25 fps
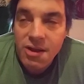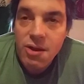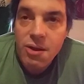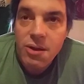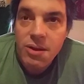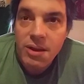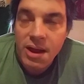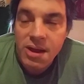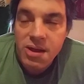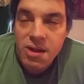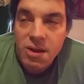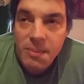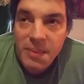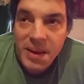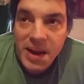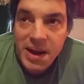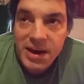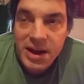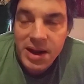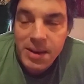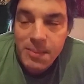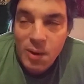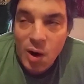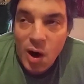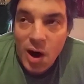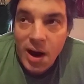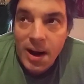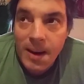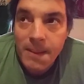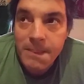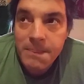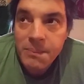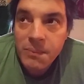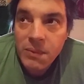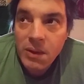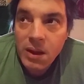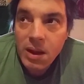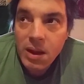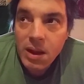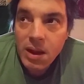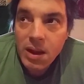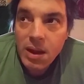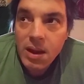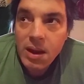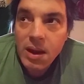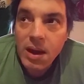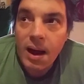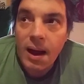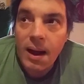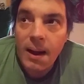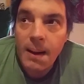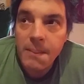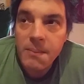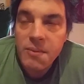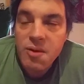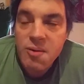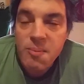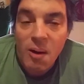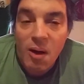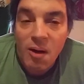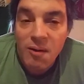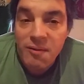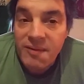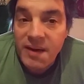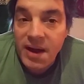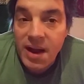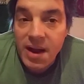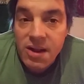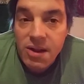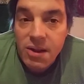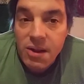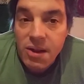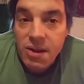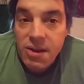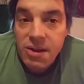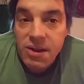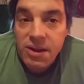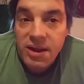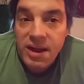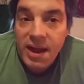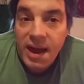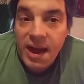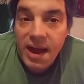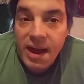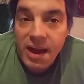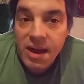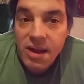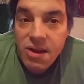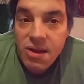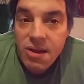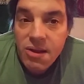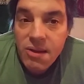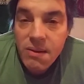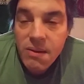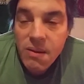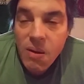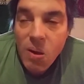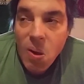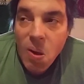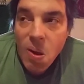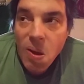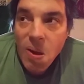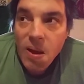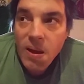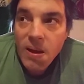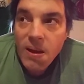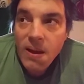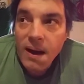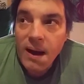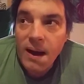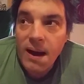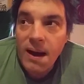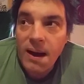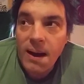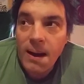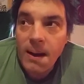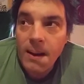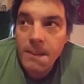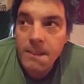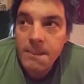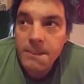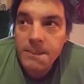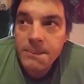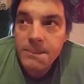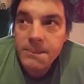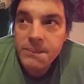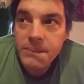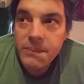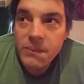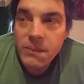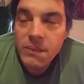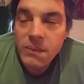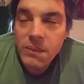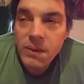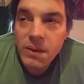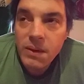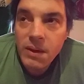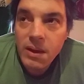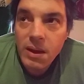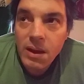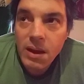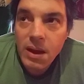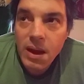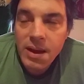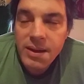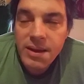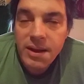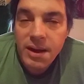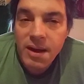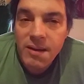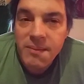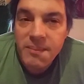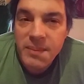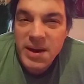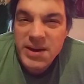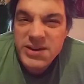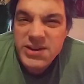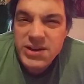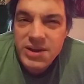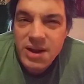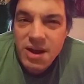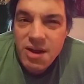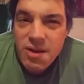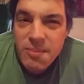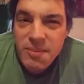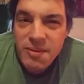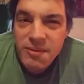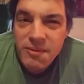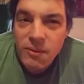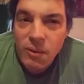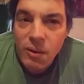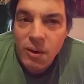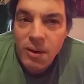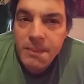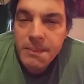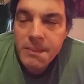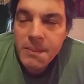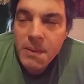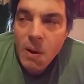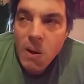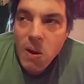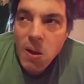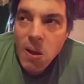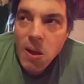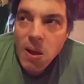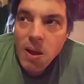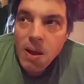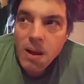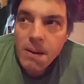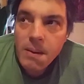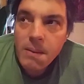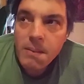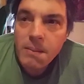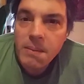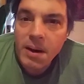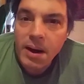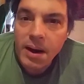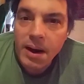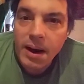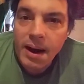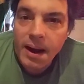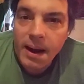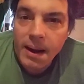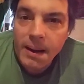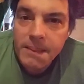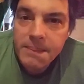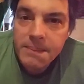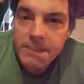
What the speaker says: that's the band he brought up. Small Faces, the Kinks. I think I've mentioned this before, but